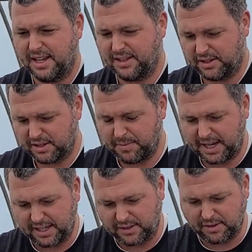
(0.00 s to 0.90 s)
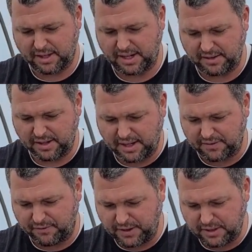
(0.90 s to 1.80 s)
And just make it so that it
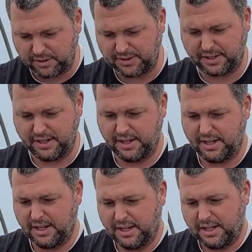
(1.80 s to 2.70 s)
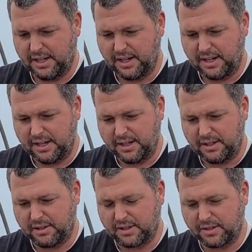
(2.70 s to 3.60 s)
feels,
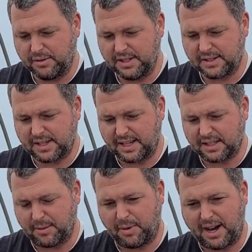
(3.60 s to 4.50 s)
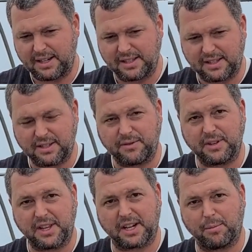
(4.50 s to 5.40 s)
you can squeeze the sides of the pot and it doesn't
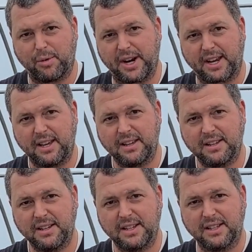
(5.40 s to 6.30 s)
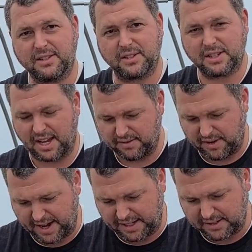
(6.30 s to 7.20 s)
feel like a brick. It's just kind of
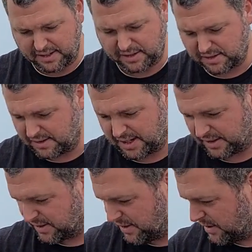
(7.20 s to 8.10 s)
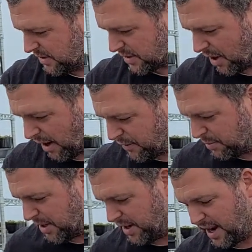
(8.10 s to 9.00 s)
nice and soft,
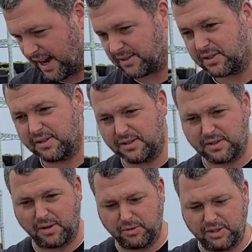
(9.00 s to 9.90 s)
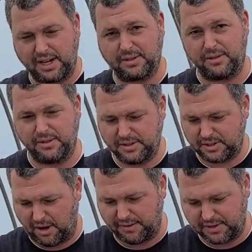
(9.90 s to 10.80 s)
but not so gentle
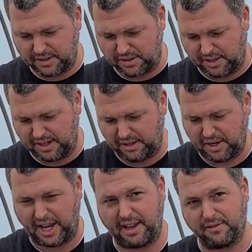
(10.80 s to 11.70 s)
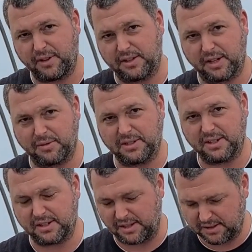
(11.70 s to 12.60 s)
soft that you can't feel any
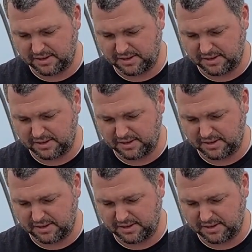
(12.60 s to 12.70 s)
resistance.